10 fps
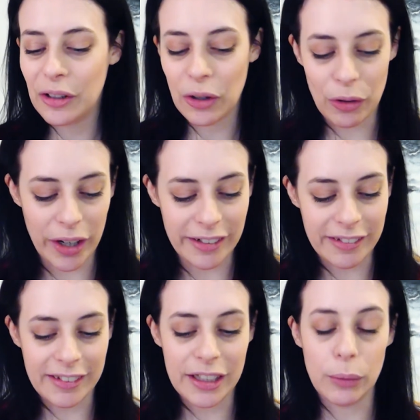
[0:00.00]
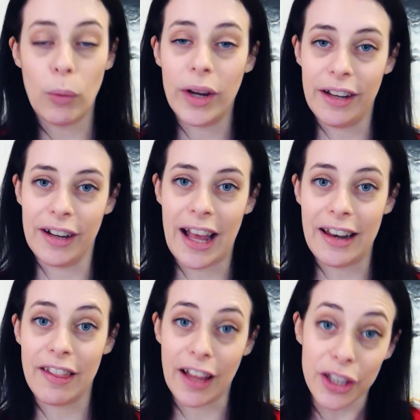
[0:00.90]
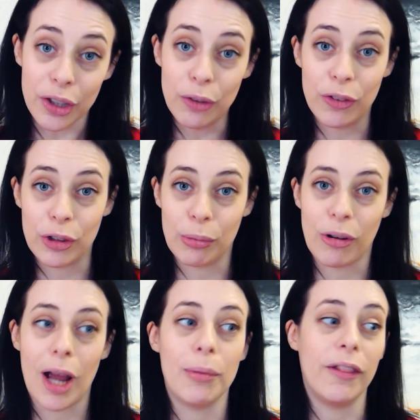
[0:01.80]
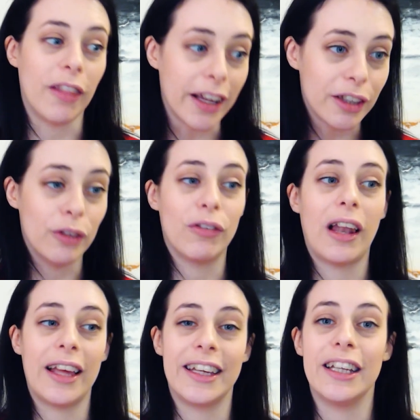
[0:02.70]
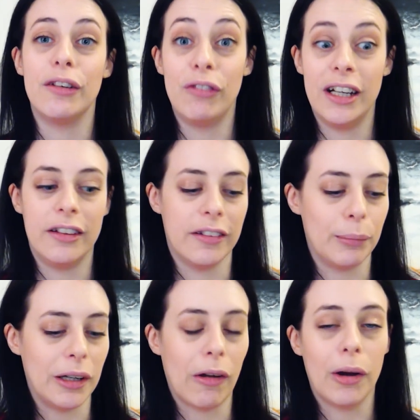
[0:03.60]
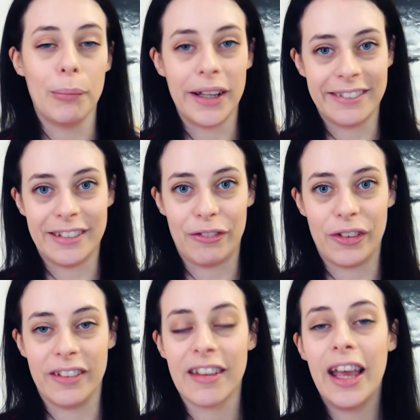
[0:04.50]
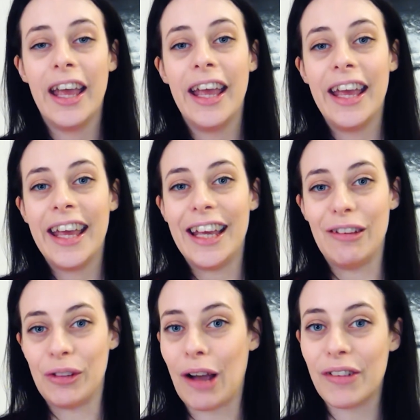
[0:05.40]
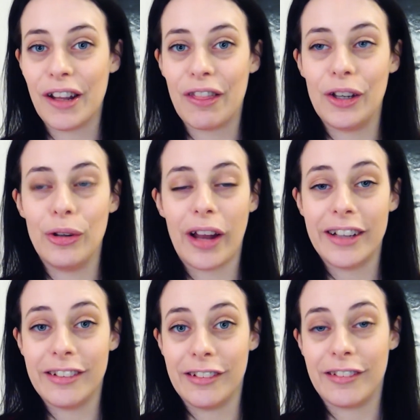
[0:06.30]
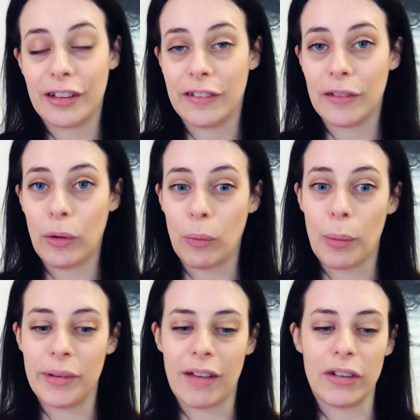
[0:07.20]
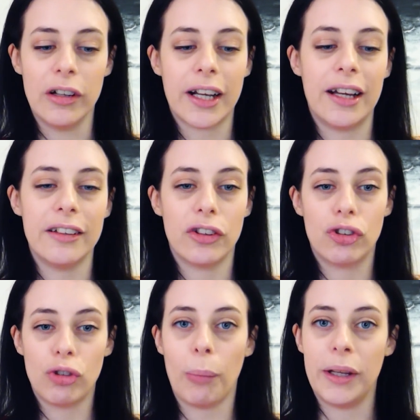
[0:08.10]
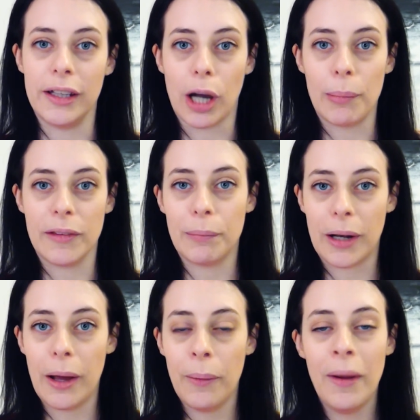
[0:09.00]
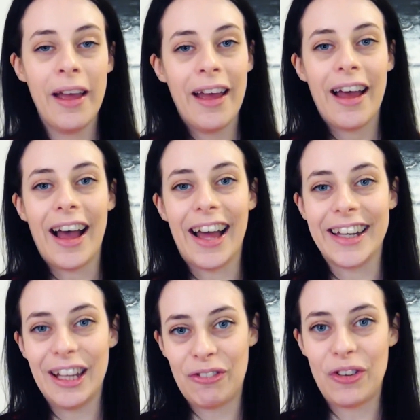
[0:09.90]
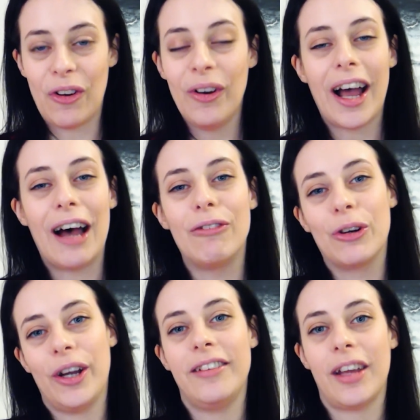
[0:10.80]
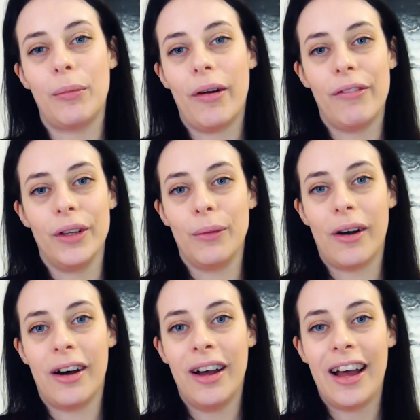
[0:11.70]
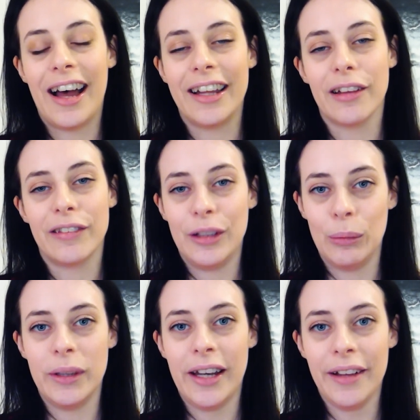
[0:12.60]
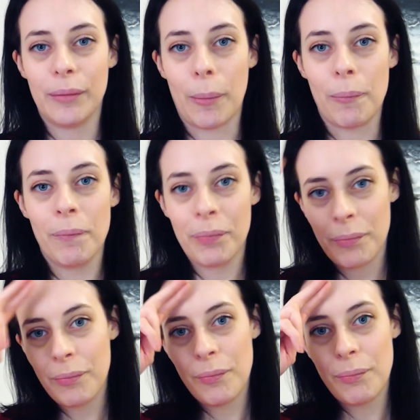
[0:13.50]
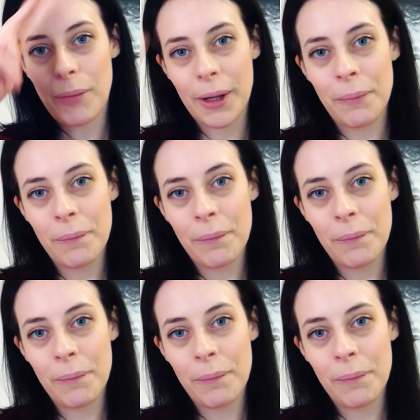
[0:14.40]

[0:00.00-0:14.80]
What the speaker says: Great to see you all here again. Thank you for subscribing. Thank you for liking. It really does mean a lot. It makes a difference. If you have anything you'd like to discuss or want me to have a look at, drop it in the comments below. And if not, have a great day wherever you are, and I'll see you in the next one. Bye.